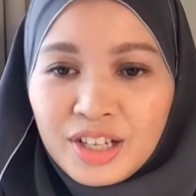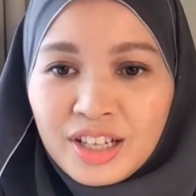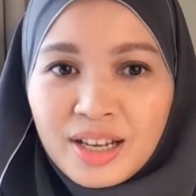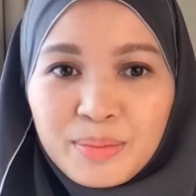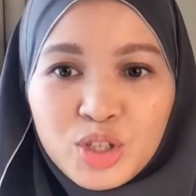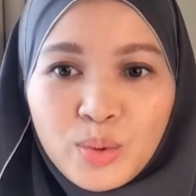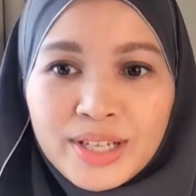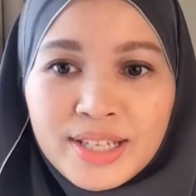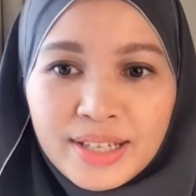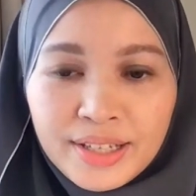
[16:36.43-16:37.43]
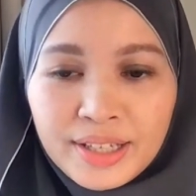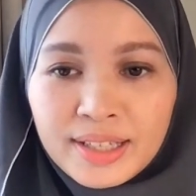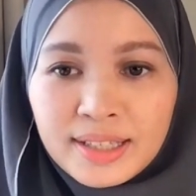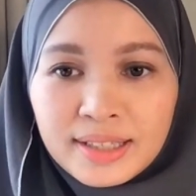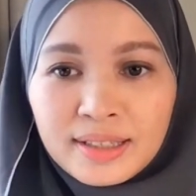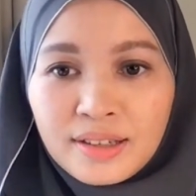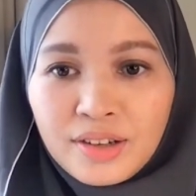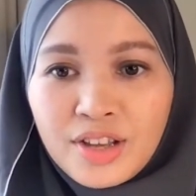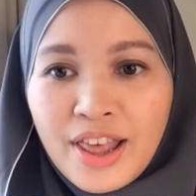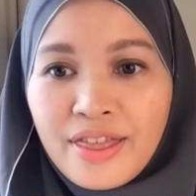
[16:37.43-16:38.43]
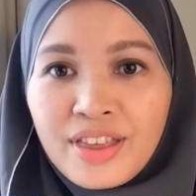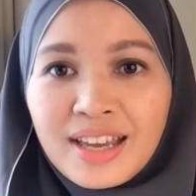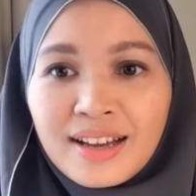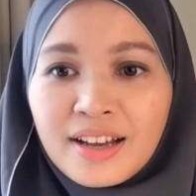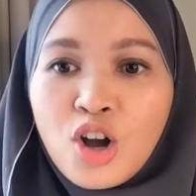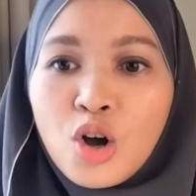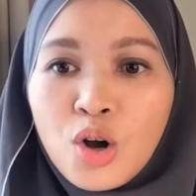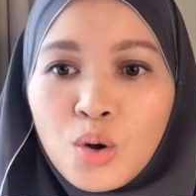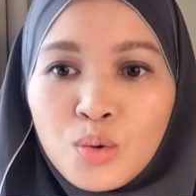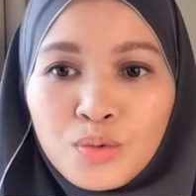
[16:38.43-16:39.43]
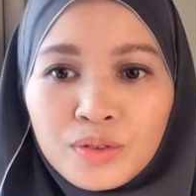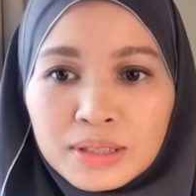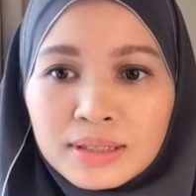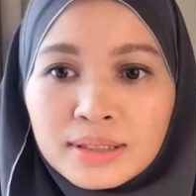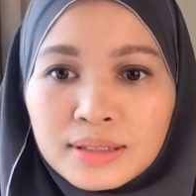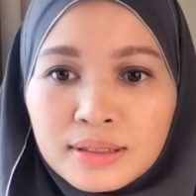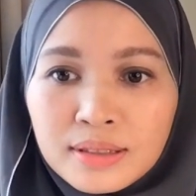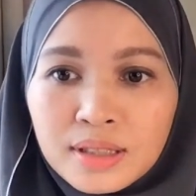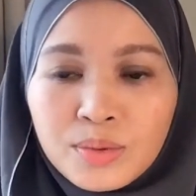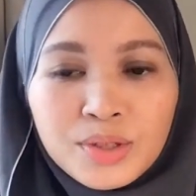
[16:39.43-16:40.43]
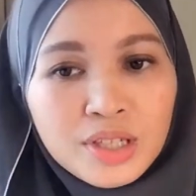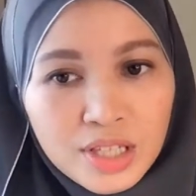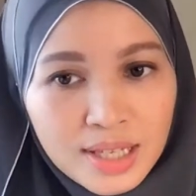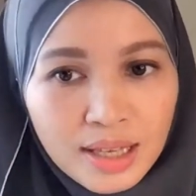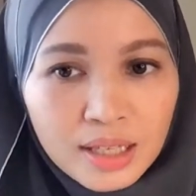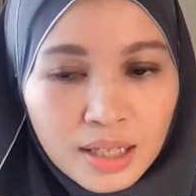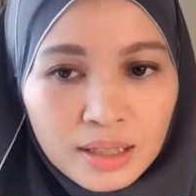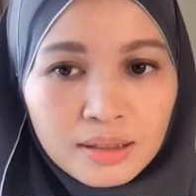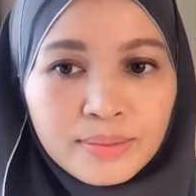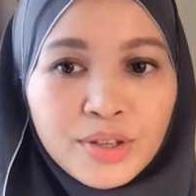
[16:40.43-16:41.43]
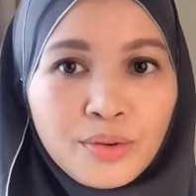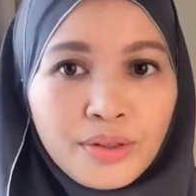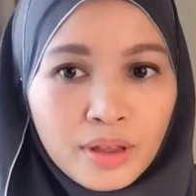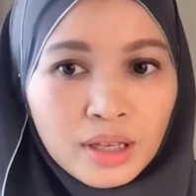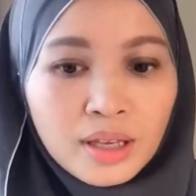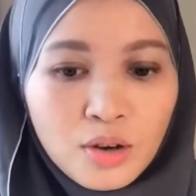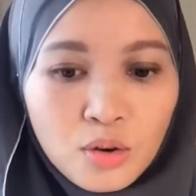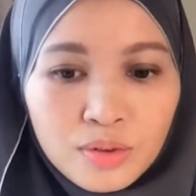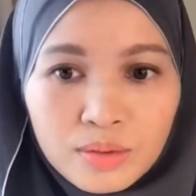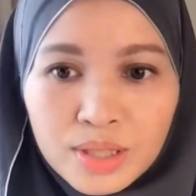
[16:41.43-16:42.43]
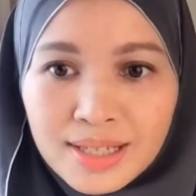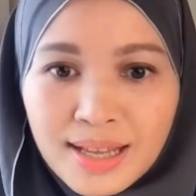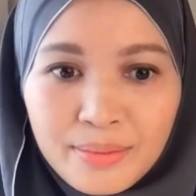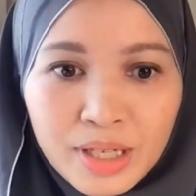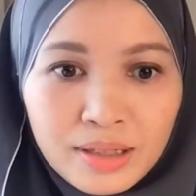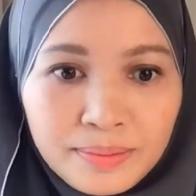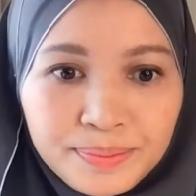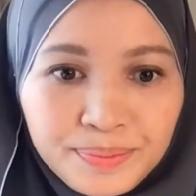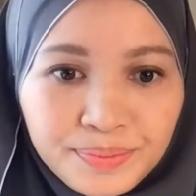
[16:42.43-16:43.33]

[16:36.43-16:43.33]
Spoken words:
Number 20, think over. So you're not just thinking, but you're thinking over. What does that mean?